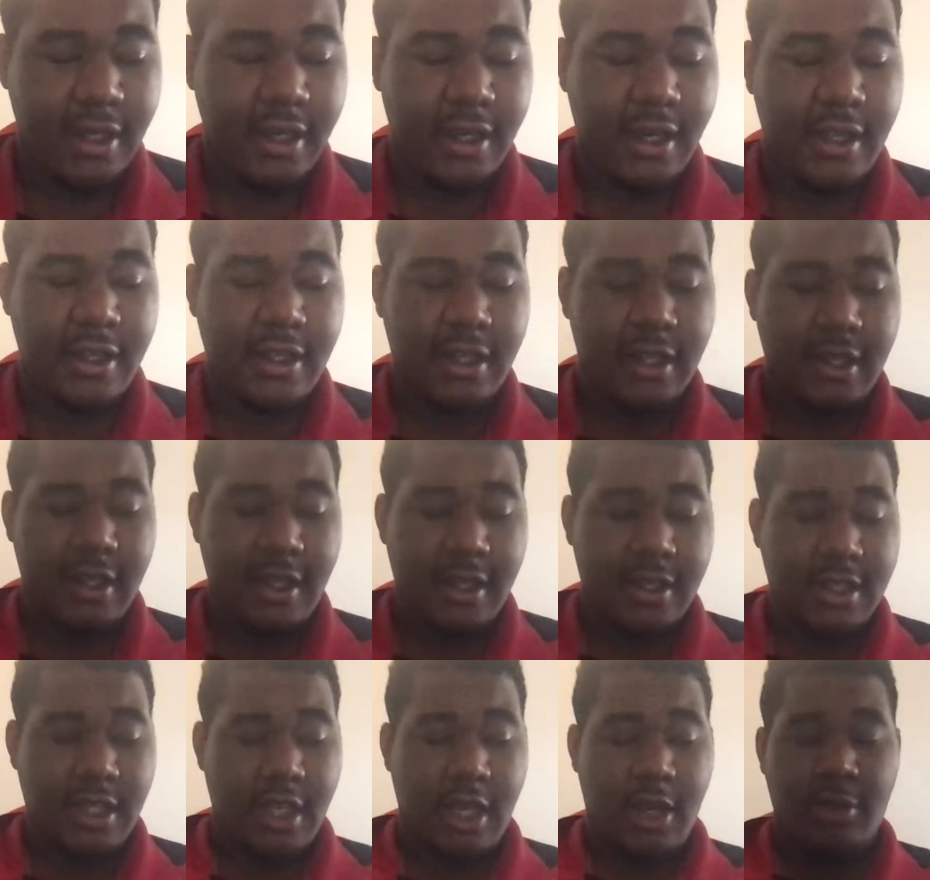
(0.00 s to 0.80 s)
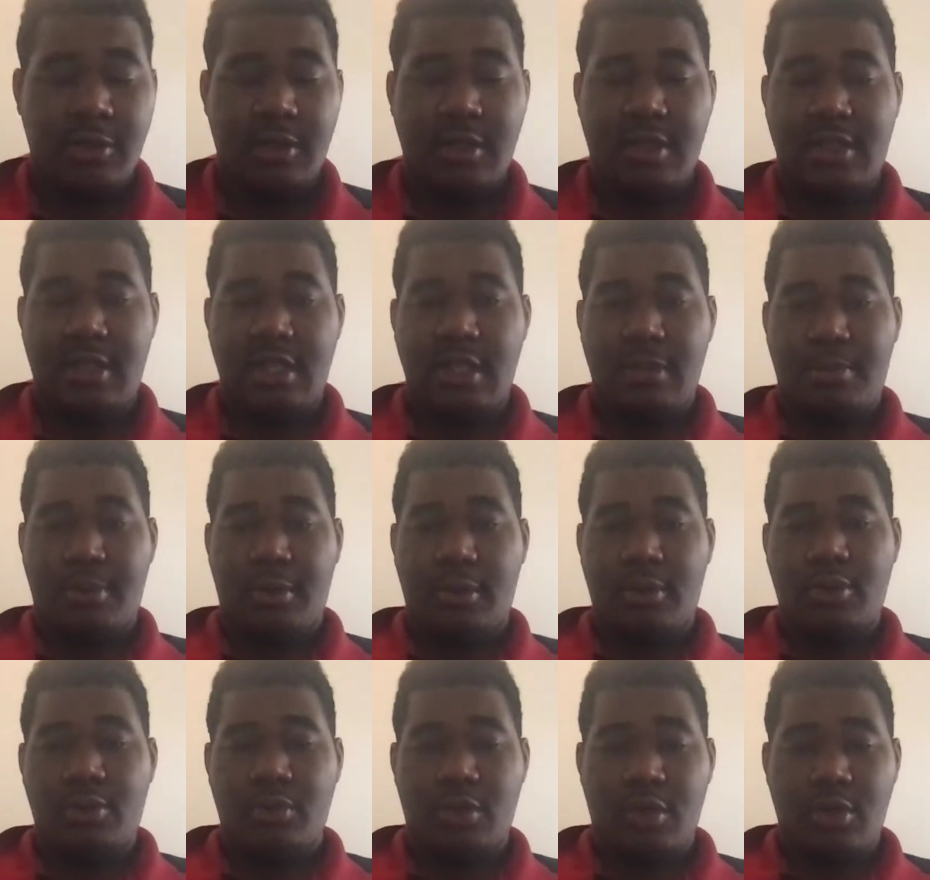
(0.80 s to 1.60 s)
And I liked how the seed
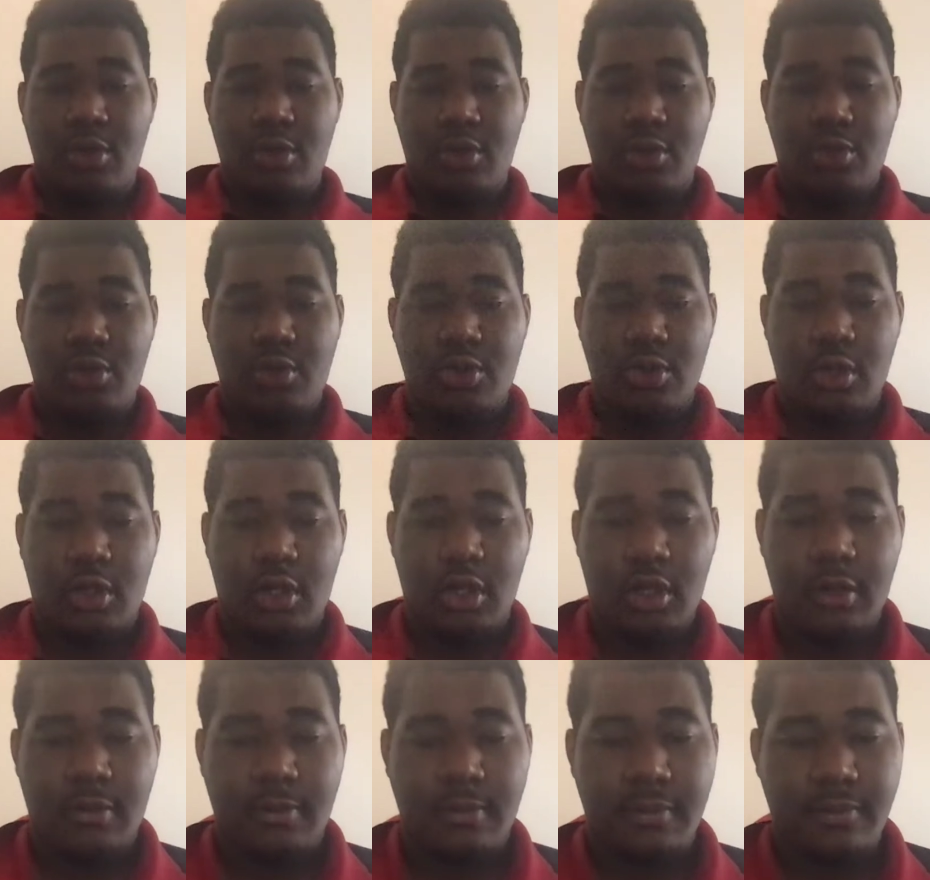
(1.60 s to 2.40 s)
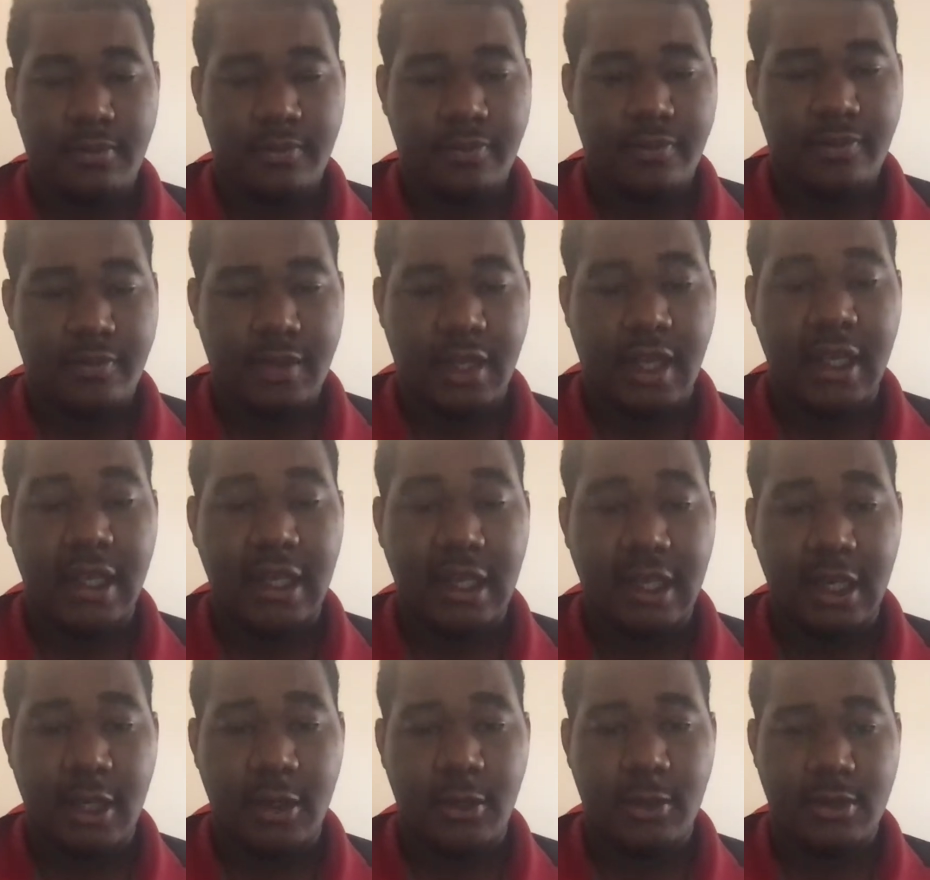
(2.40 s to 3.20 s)
pods were used to harm and
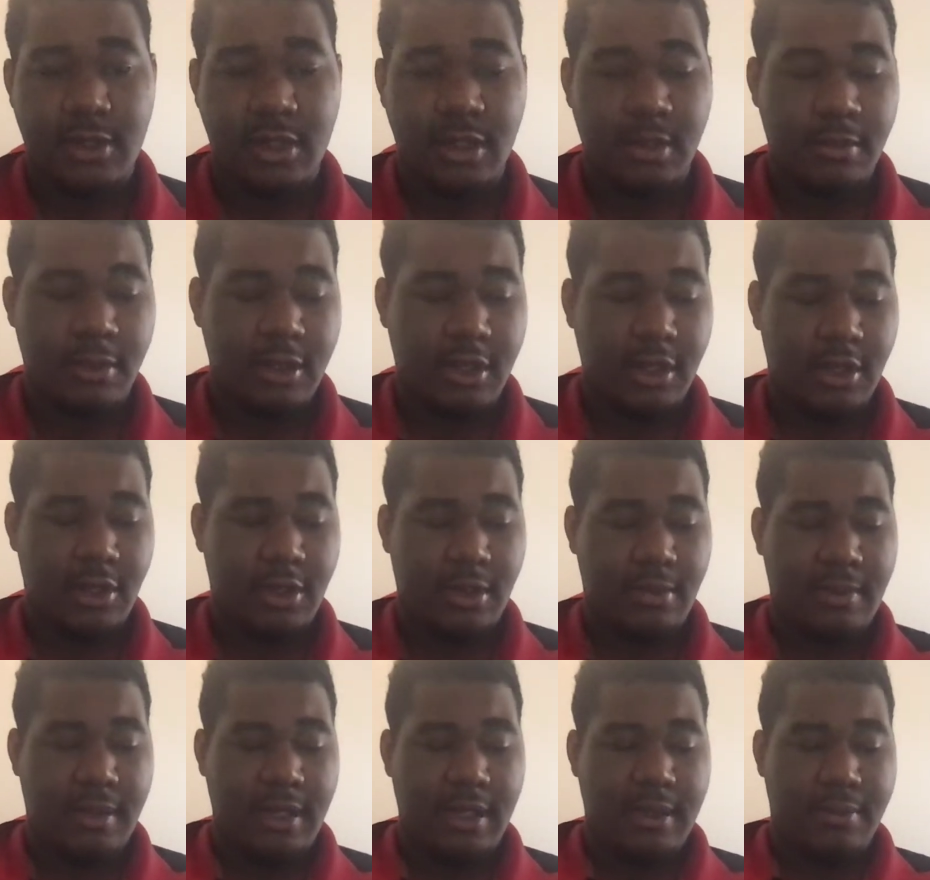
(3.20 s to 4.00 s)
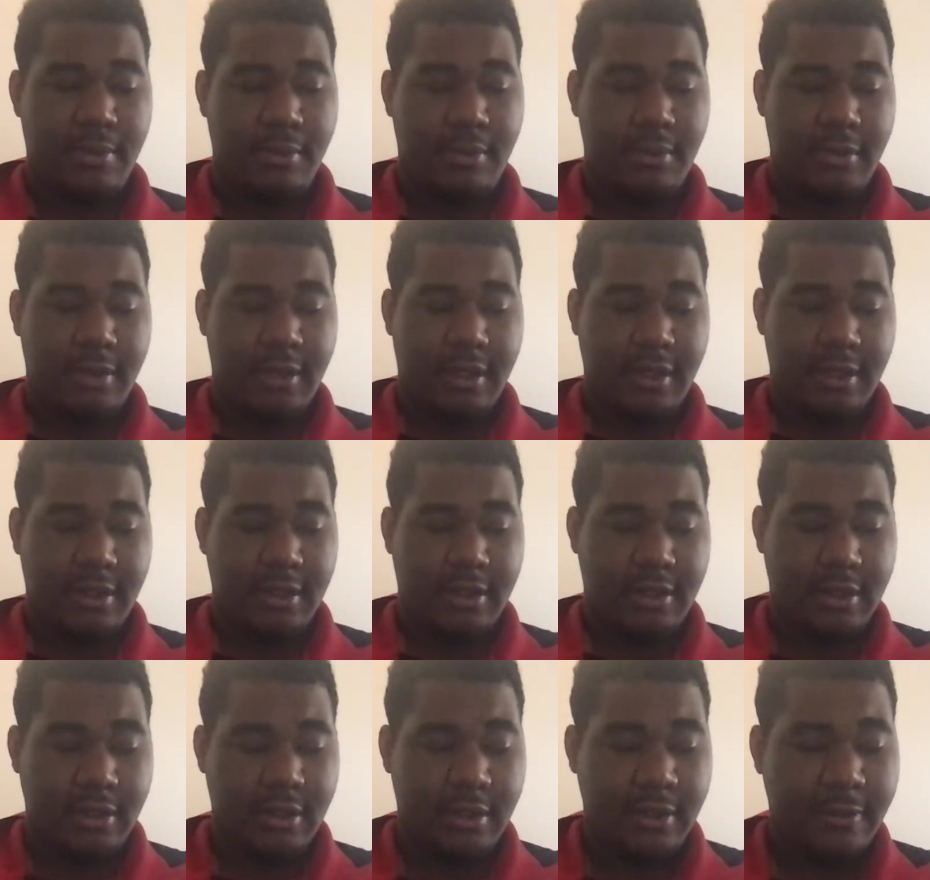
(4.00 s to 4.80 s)
kill some of the other people,
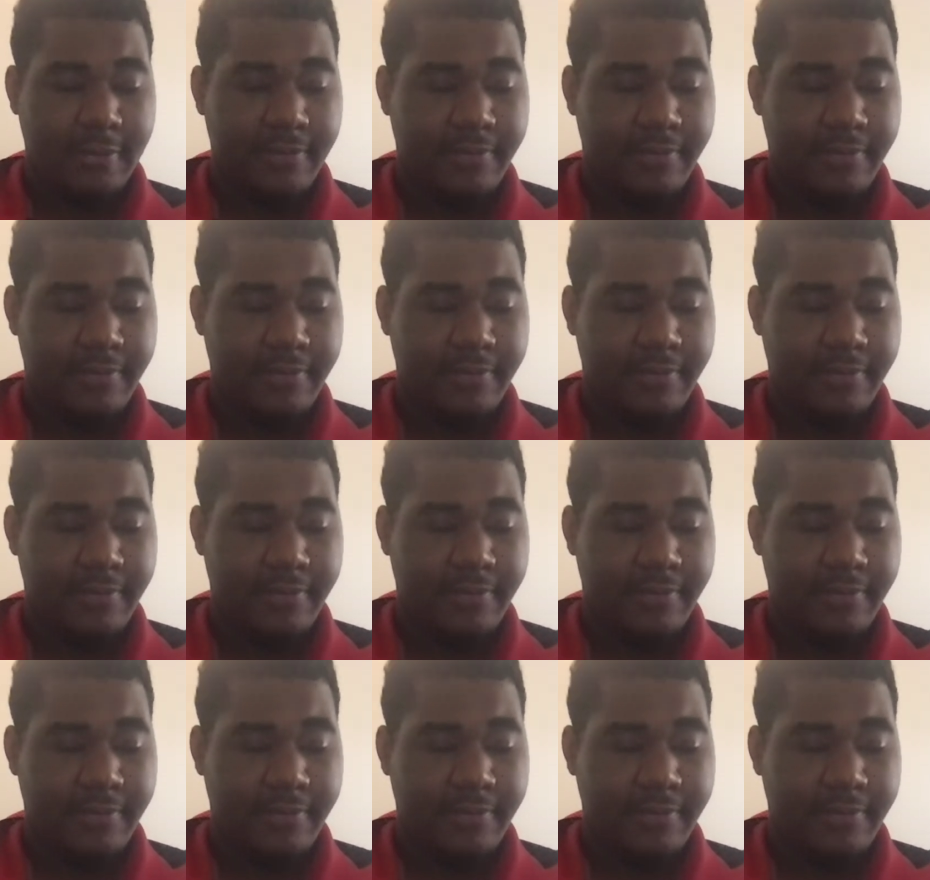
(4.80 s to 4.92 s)
and